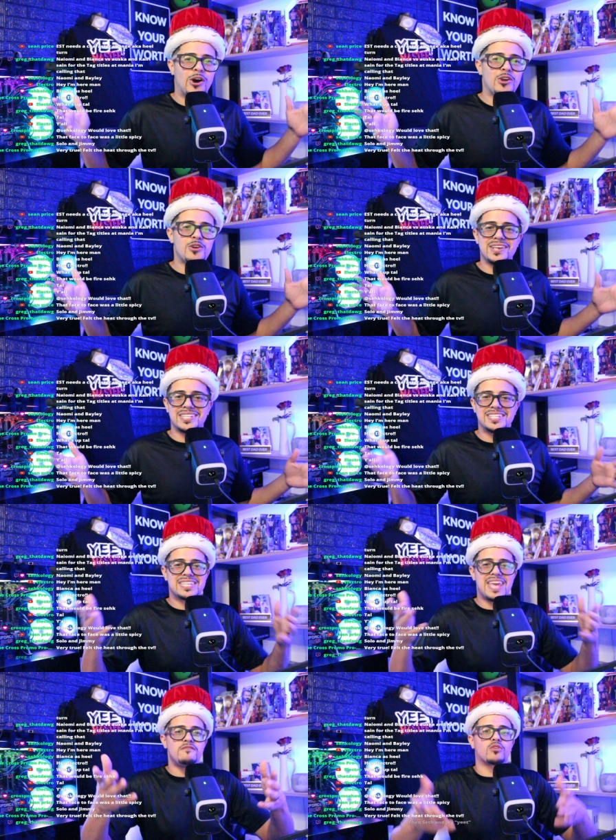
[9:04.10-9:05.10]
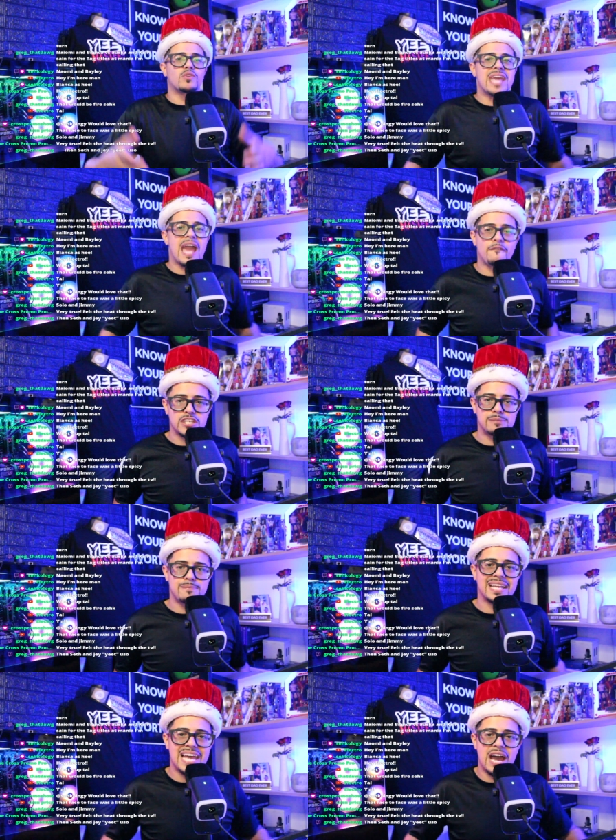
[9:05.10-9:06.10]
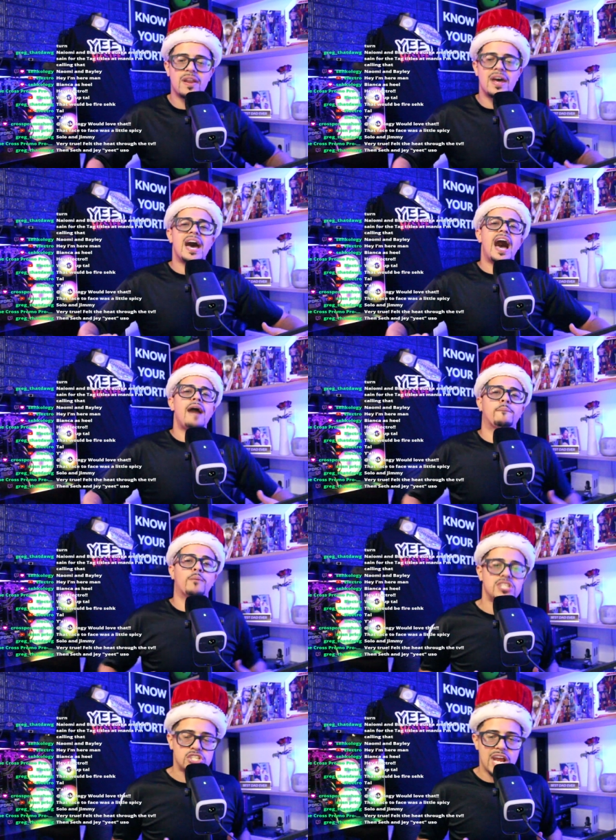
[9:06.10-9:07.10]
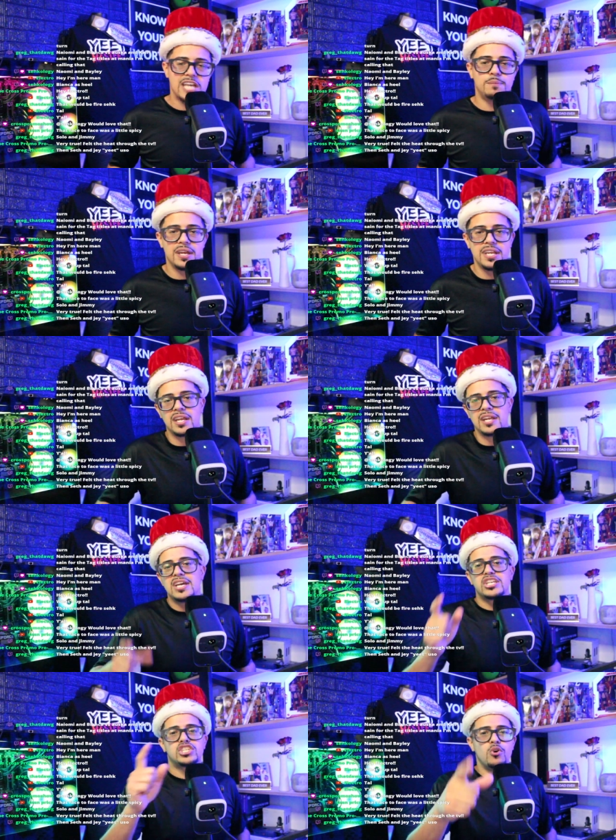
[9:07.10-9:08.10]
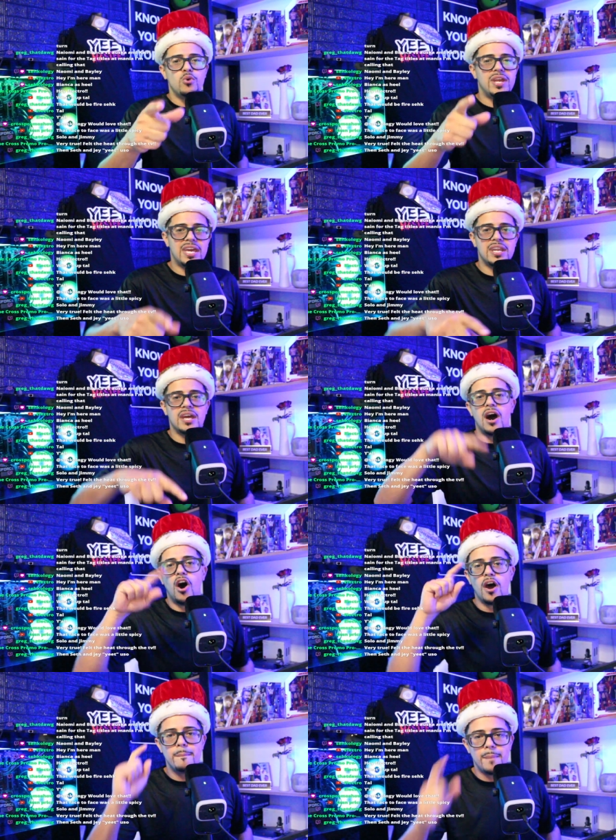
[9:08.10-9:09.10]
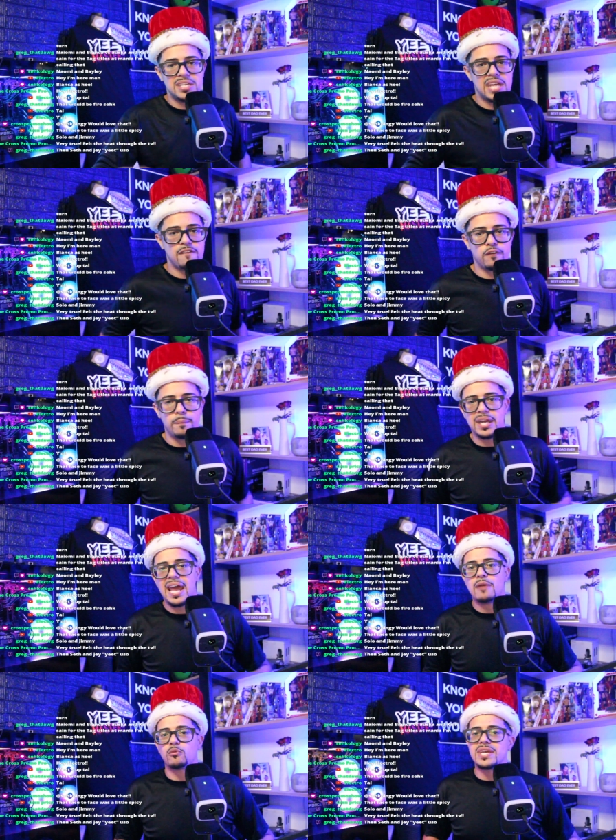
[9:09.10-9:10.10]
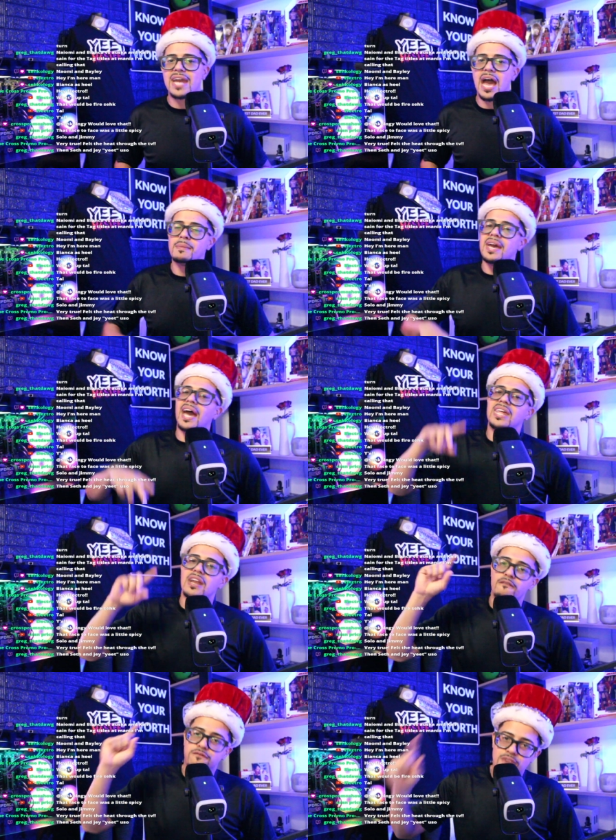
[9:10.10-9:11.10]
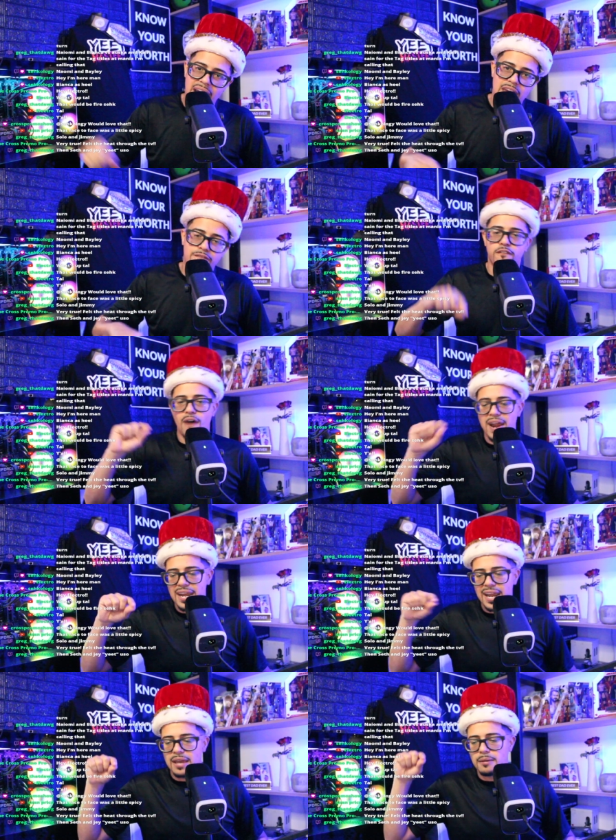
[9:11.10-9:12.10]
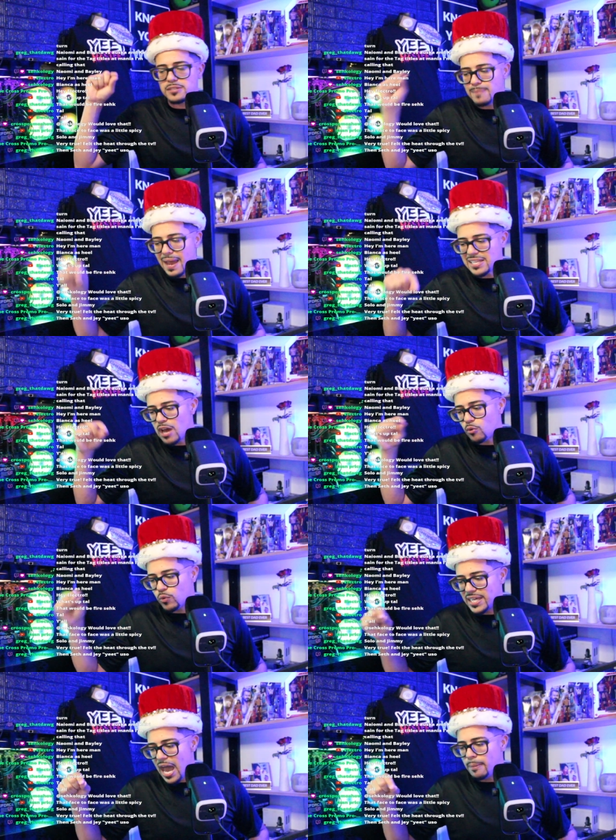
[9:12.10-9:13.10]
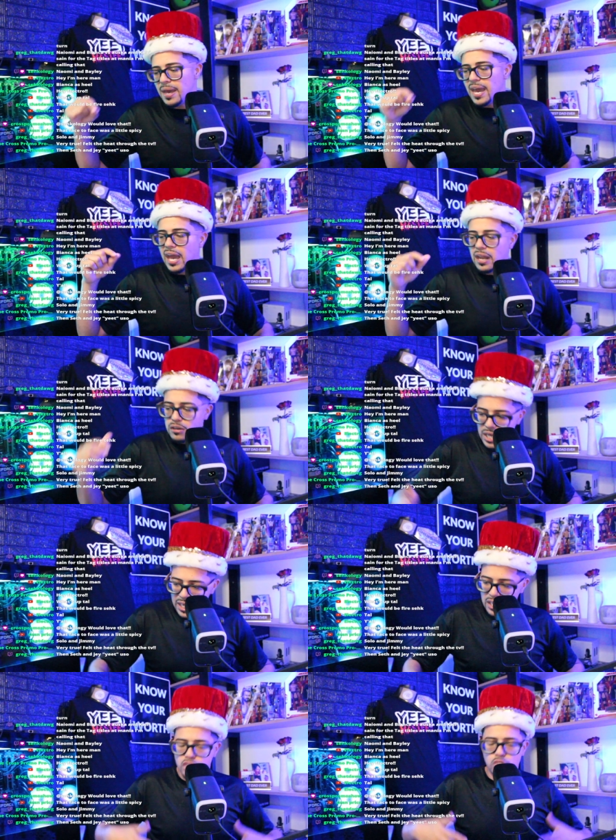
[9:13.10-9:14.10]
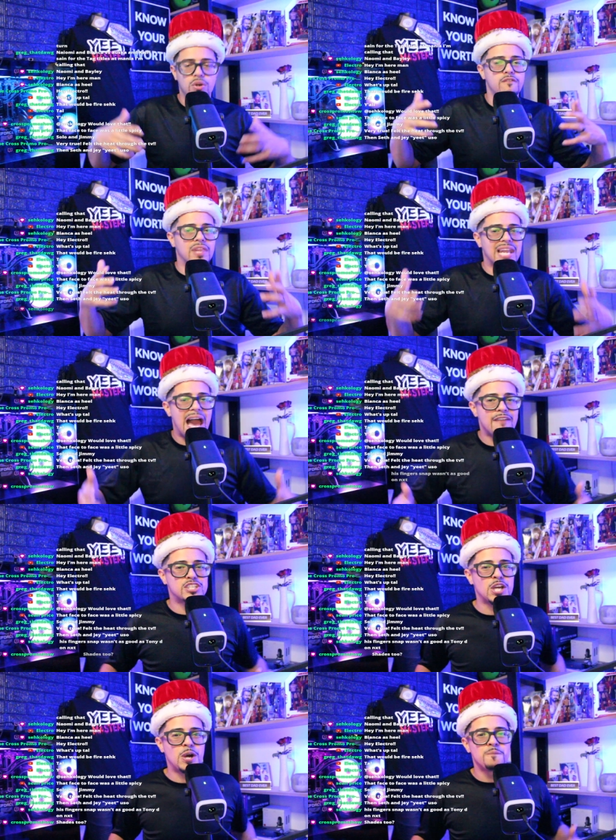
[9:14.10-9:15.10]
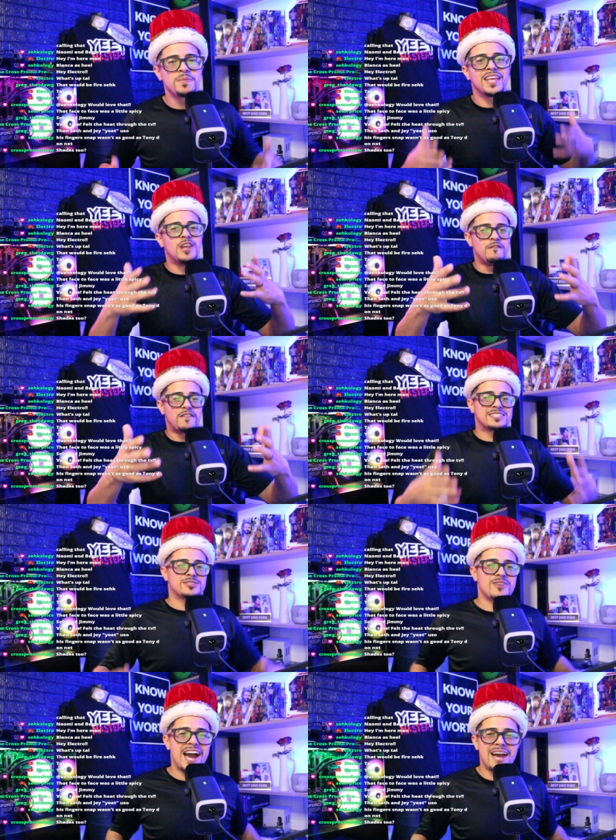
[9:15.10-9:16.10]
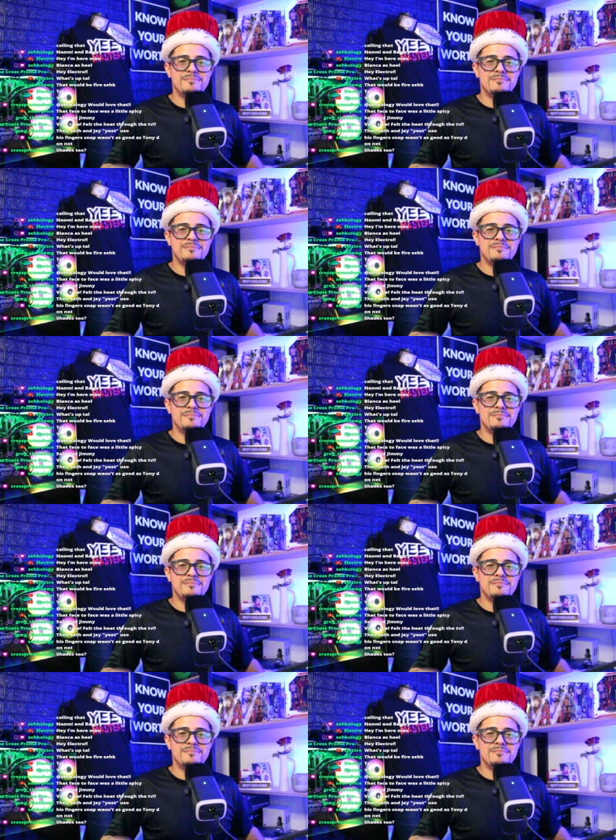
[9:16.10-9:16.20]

Wrestling just gave you the recap for SmackDown. I appreciate you guys being here. Tune in on Monday for Monday Night Recap, and then on Friday for Friday Night SmackDown Recap, and then tune in for the live show. Don't forget to subscribe.